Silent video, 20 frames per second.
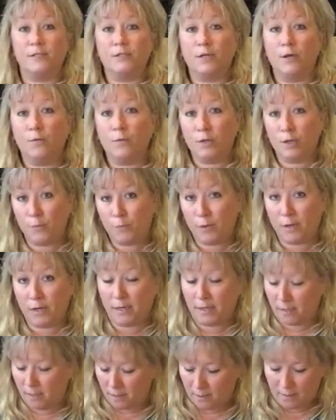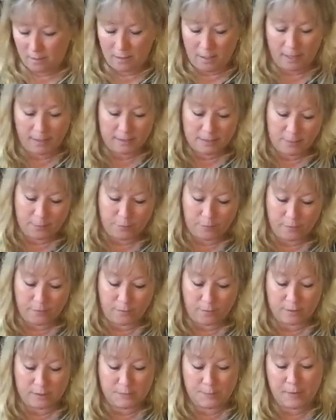So when you put it in, not Tupperware
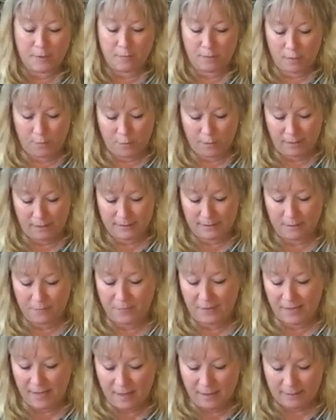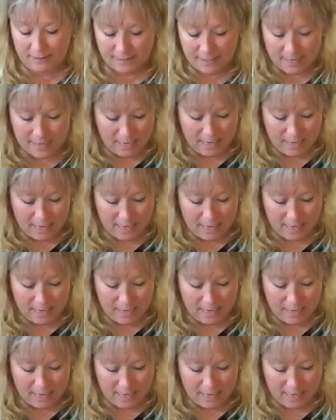of course, but when you put it in something else